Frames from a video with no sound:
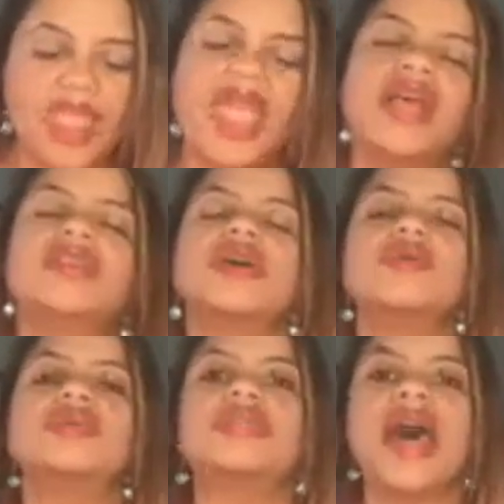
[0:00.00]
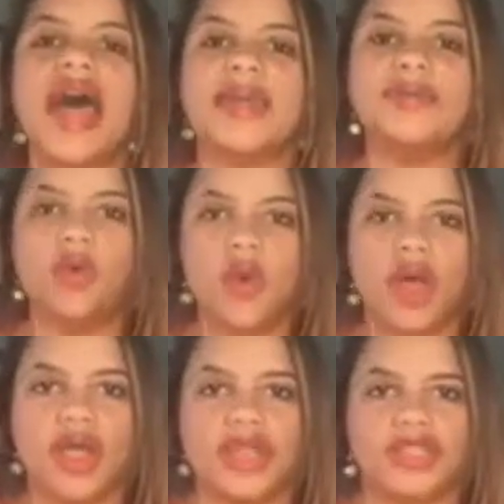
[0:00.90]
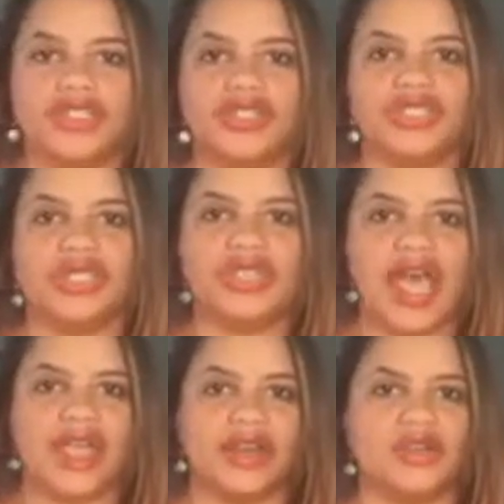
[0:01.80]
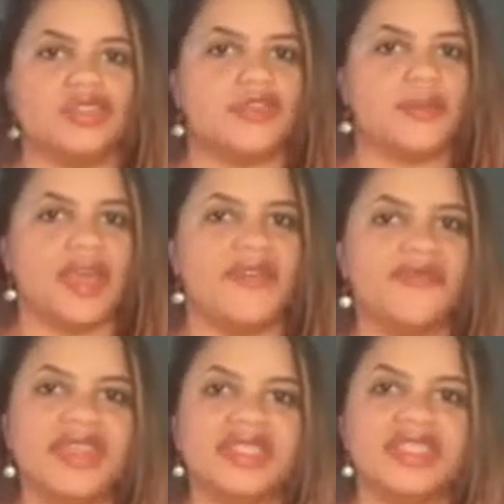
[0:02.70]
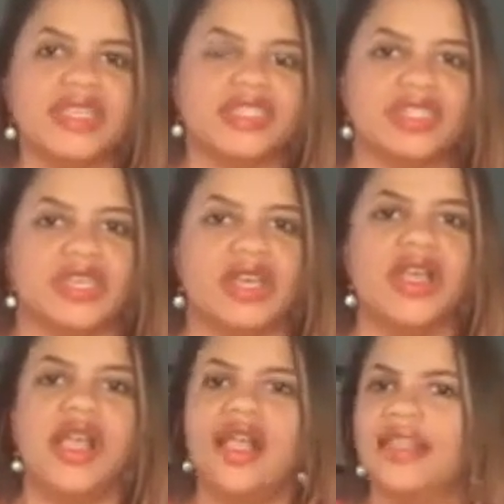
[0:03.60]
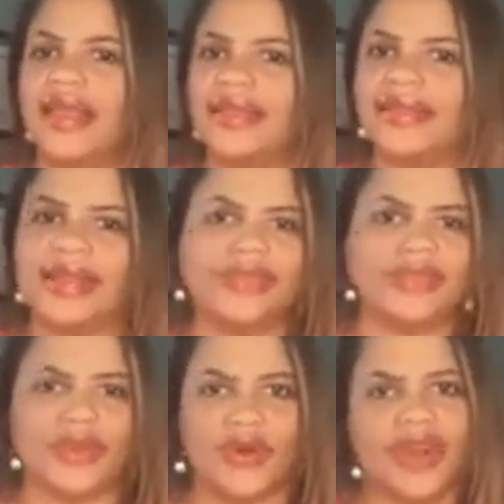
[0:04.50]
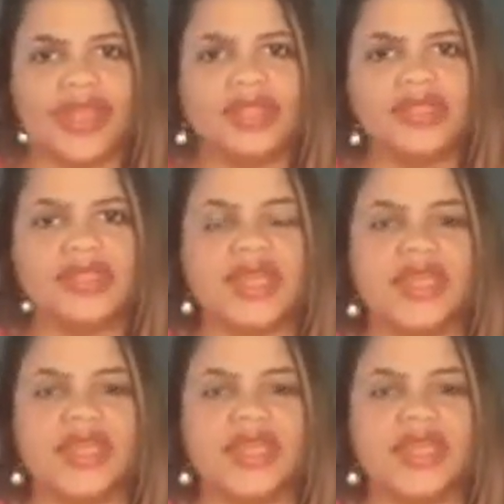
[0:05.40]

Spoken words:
So type 1 is usually diagnosed from infancy to like late 30s.